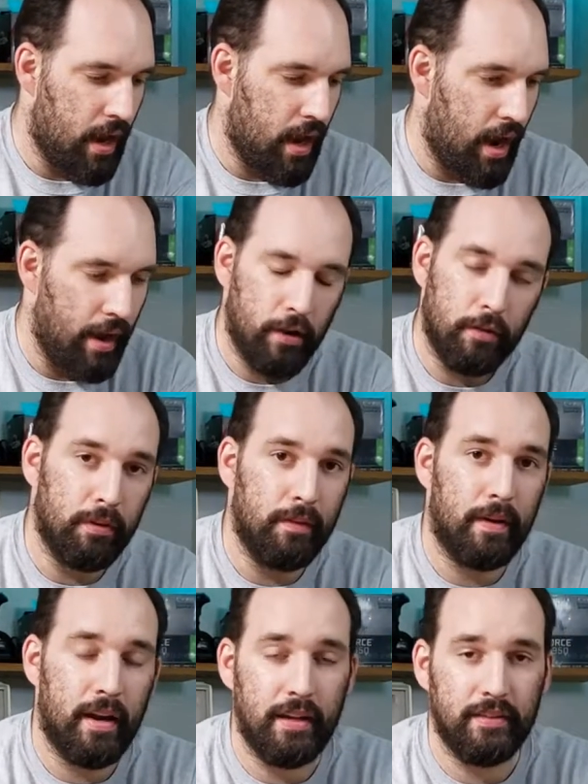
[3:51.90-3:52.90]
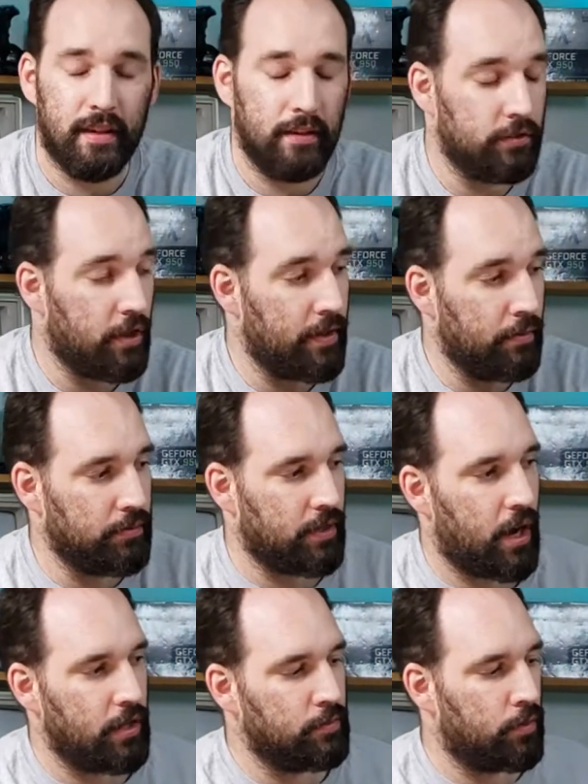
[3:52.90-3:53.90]
I couldn't believe my eyes, and I saw that it was an
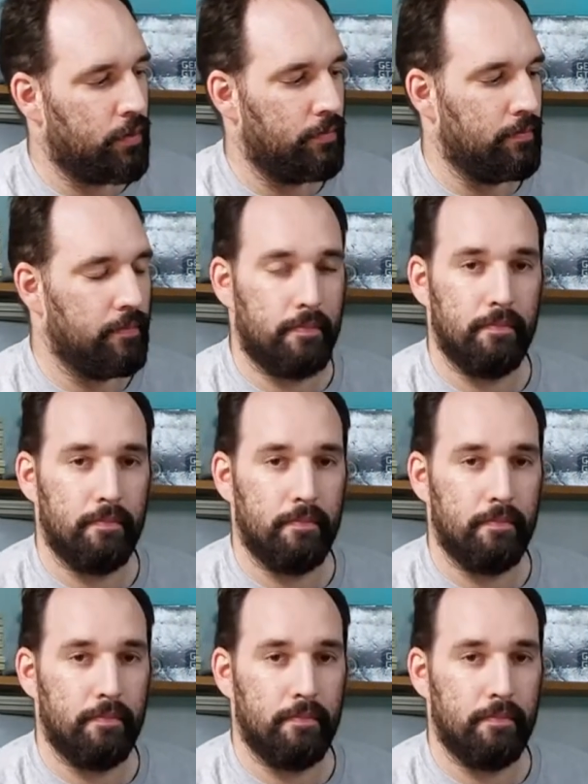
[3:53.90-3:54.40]
Osborne.